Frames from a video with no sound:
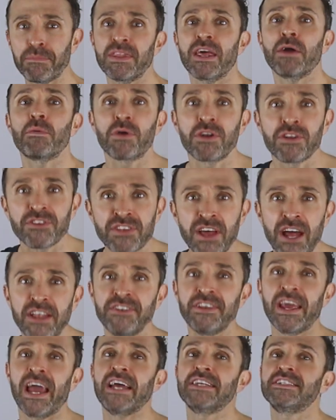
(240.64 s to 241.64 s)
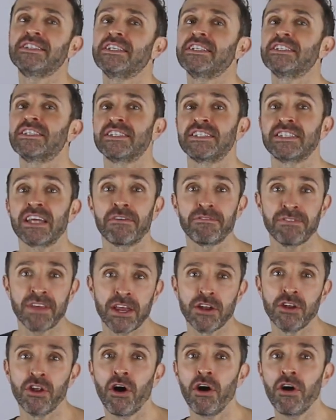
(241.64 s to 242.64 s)
and they want to start dancing to stuff they
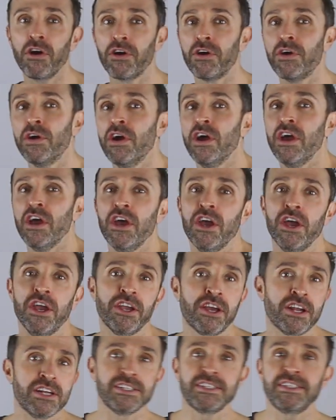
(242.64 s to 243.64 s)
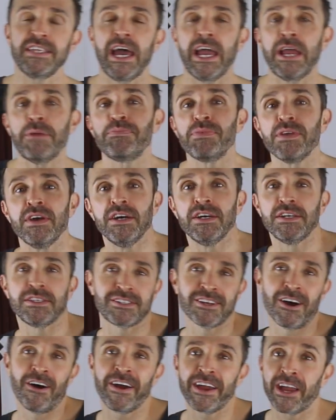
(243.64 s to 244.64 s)
know. Are you going to say,
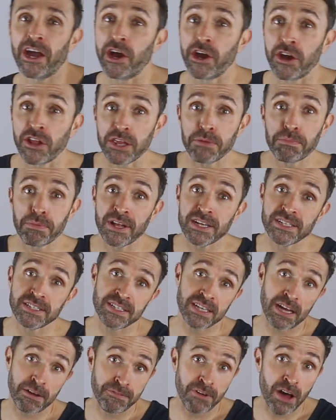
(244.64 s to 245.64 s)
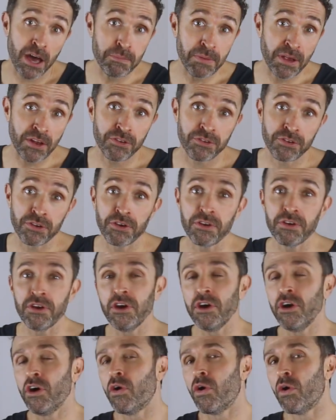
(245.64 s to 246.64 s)
sorry, I only play stuff I'm into?
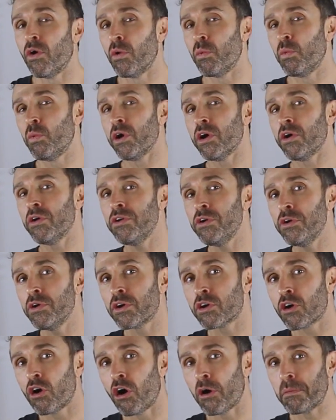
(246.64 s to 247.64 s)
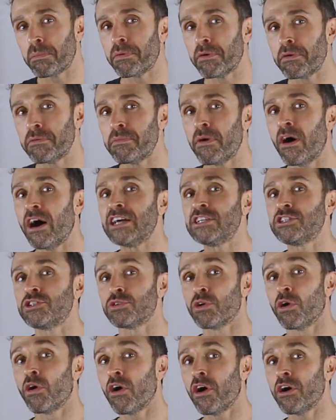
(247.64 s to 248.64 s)
Or will you compromise
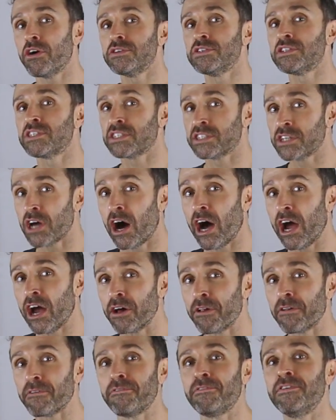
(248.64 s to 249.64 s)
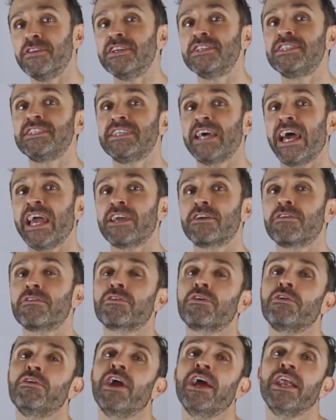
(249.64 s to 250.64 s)
your own style for the sake of
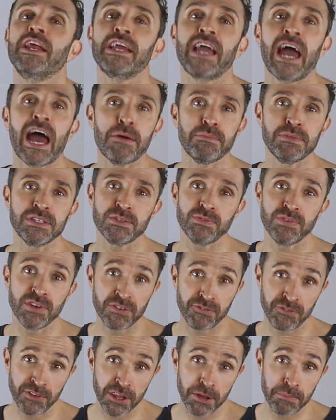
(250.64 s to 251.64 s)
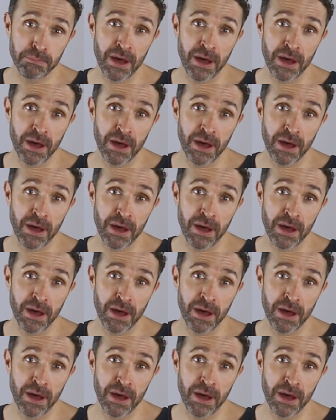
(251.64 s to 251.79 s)
creating atmosphere for the